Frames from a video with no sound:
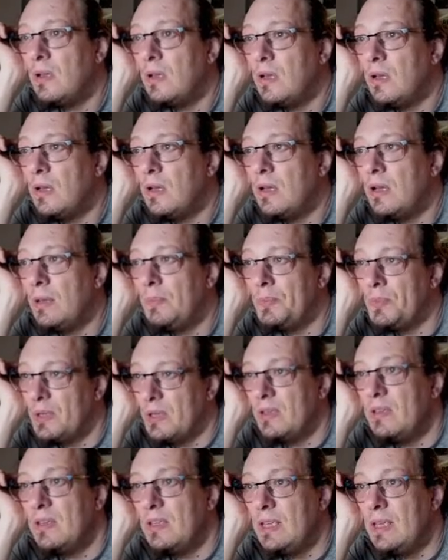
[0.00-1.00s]
I'm
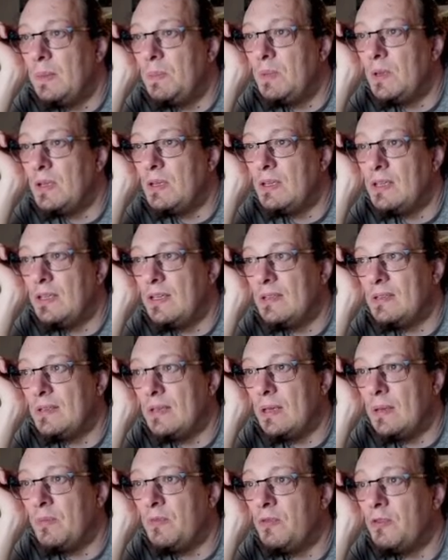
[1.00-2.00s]
keeping
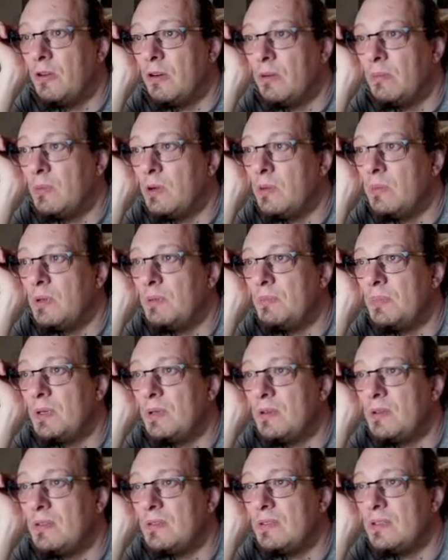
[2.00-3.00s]
DSM for a moment
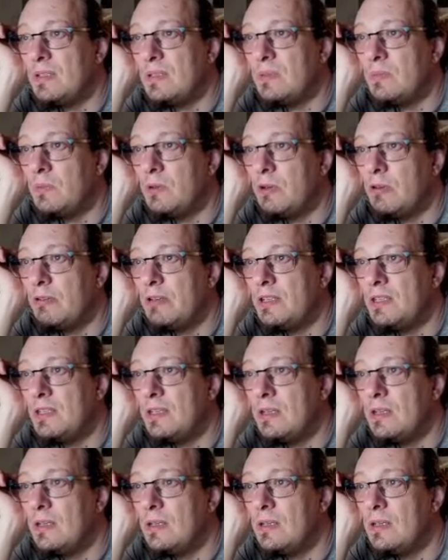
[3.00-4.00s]
because that's more
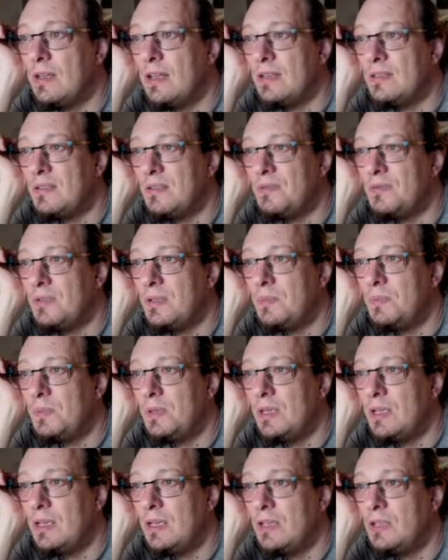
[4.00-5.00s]
critical.
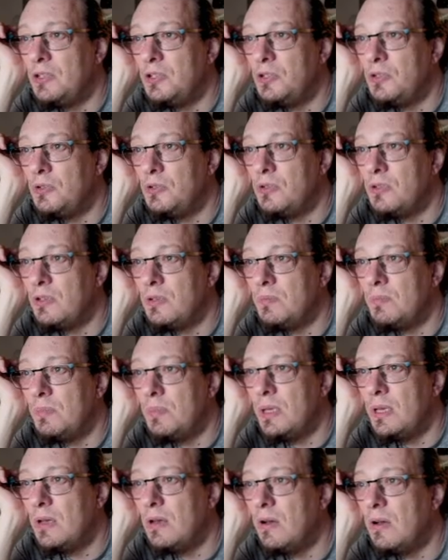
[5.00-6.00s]
SFTP should not
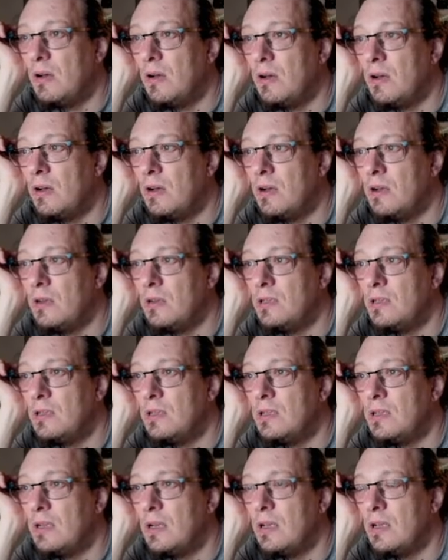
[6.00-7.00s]
be
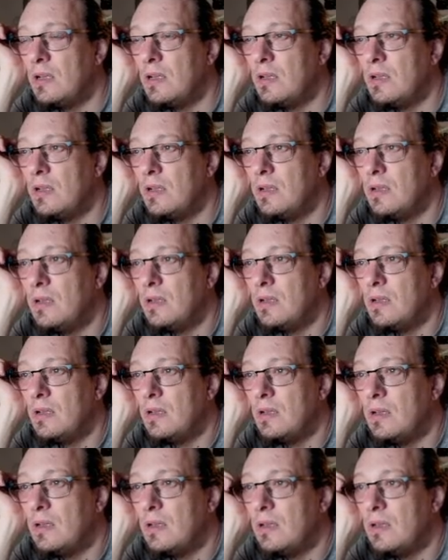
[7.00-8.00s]
on.
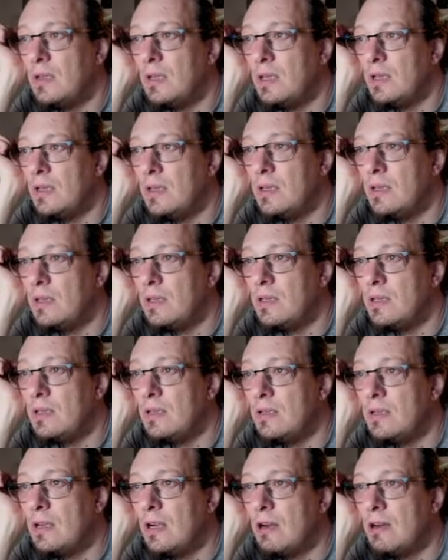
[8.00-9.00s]

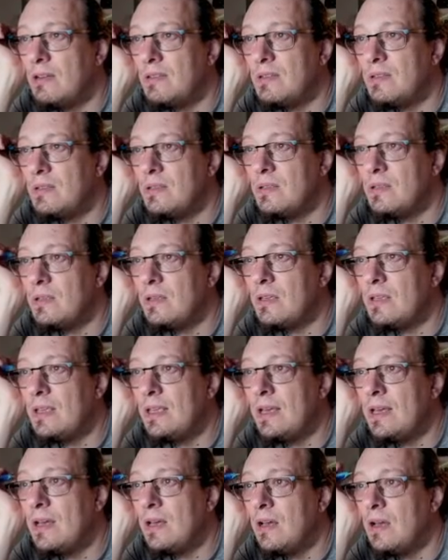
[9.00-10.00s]
And rsync,
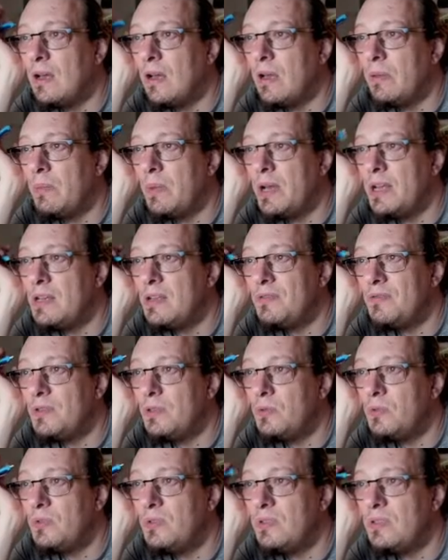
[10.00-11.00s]
yeah, I might have
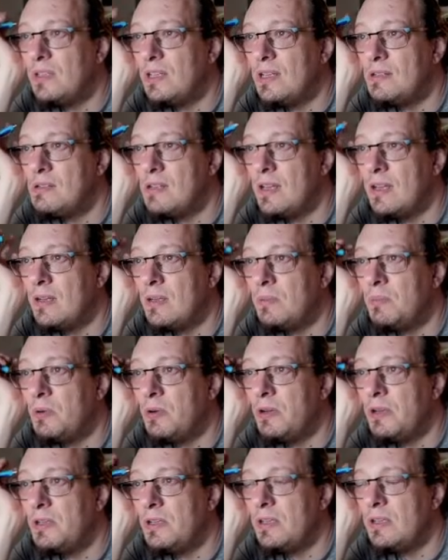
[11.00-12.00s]
used that at a
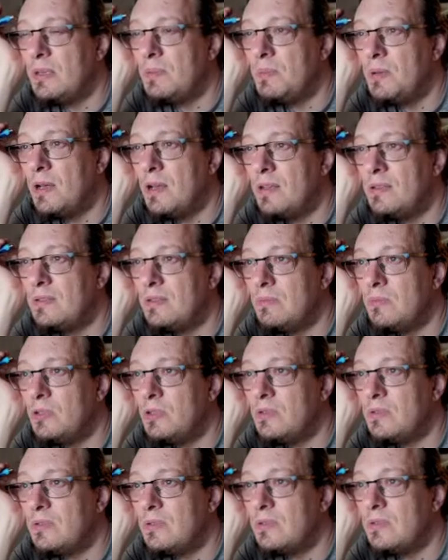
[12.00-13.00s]
point in the past. I'm
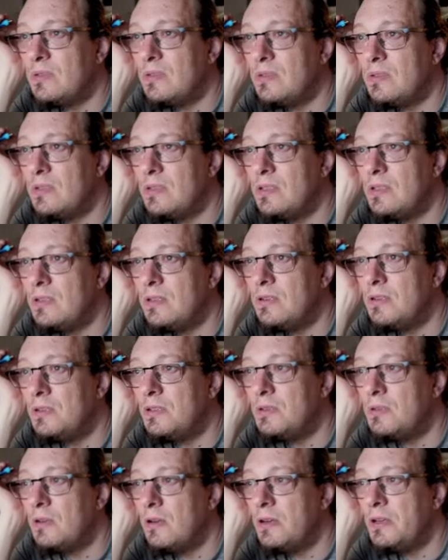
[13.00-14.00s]
just still gonna
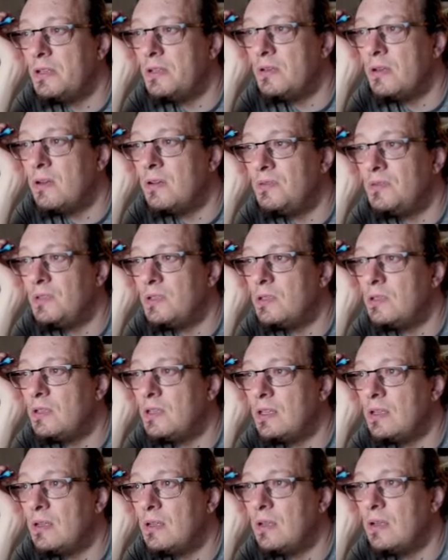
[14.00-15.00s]
turn it off so
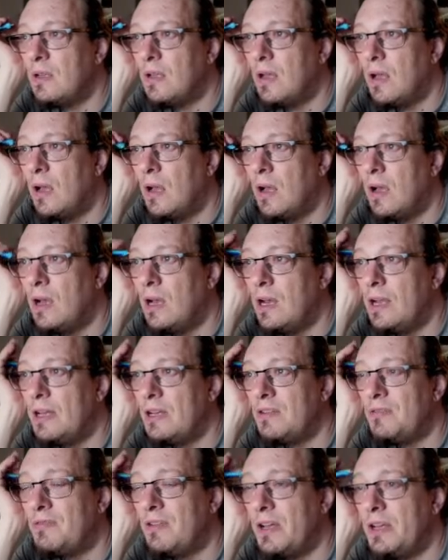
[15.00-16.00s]
that I later
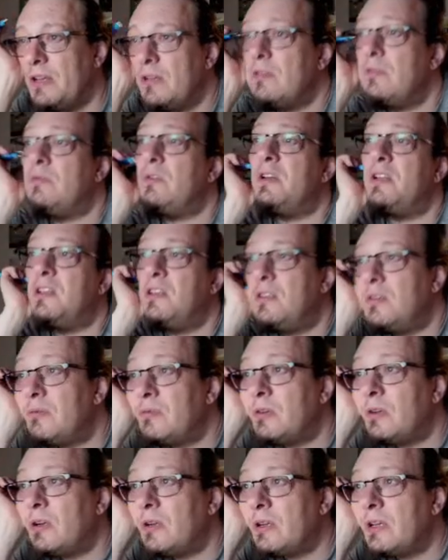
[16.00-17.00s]
find out what I did
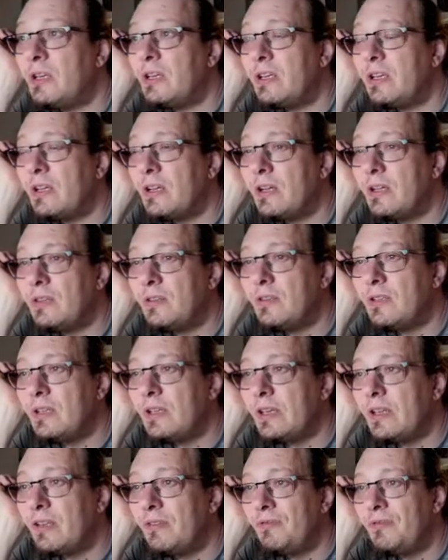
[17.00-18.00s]
wrong, and then I
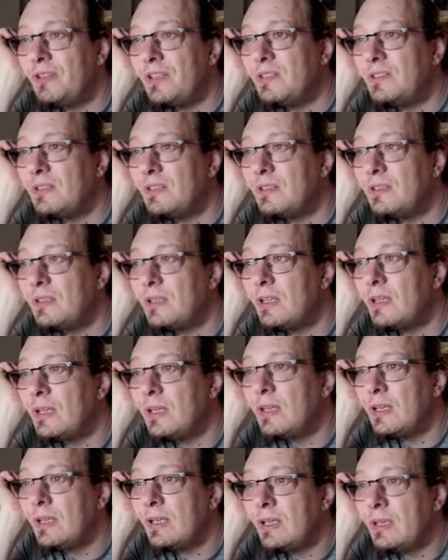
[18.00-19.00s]
can fix it
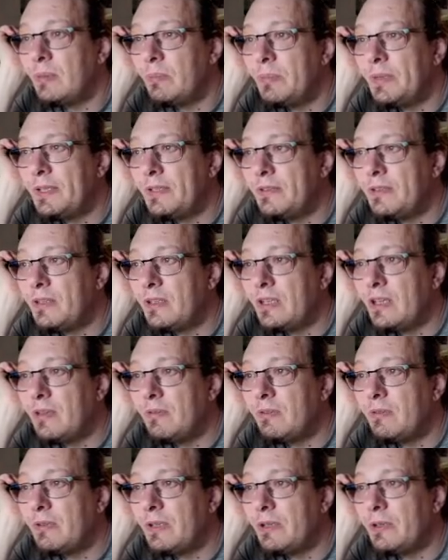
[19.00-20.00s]
better than the other
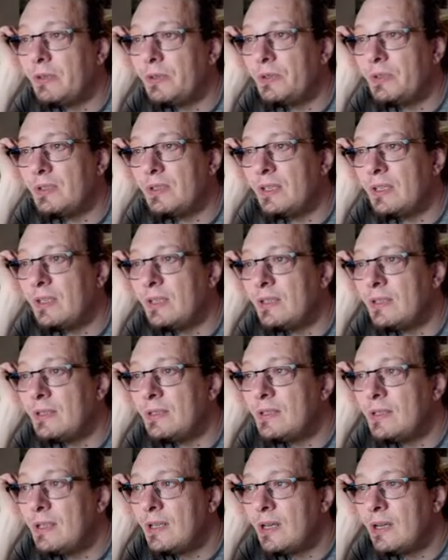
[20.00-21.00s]
way around. And
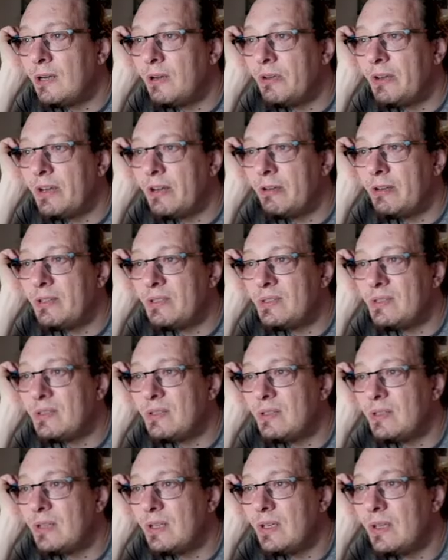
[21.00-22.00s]
now there is
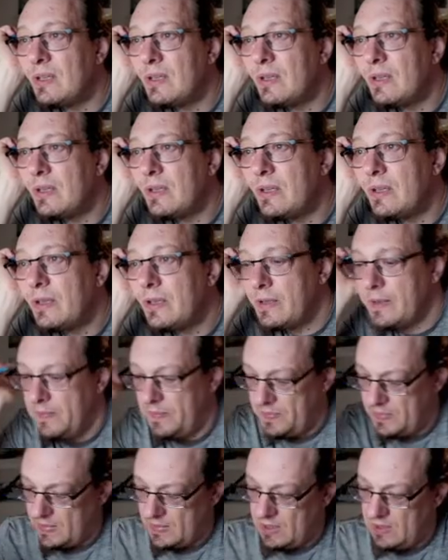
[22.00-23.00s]

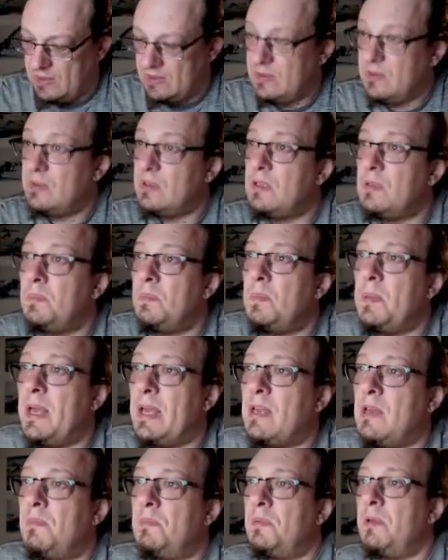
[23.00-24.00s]
also the
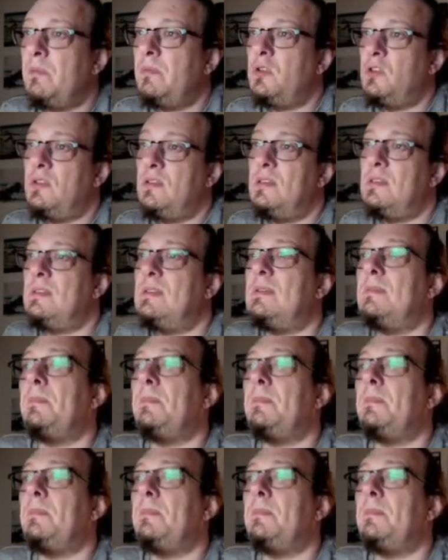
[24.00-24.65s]
backup permissions.